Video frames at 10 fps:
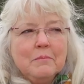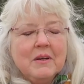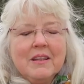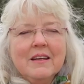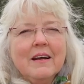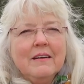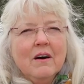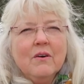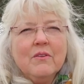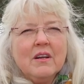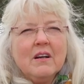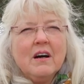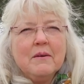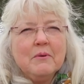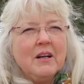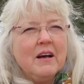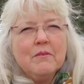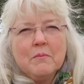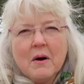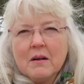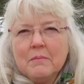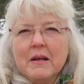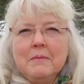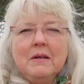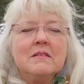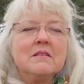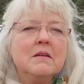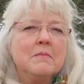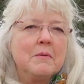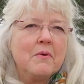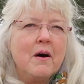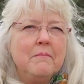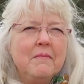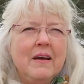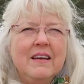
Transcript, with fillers: But then I know that I'm gonna have a bottle baby, it's gonna be a problem.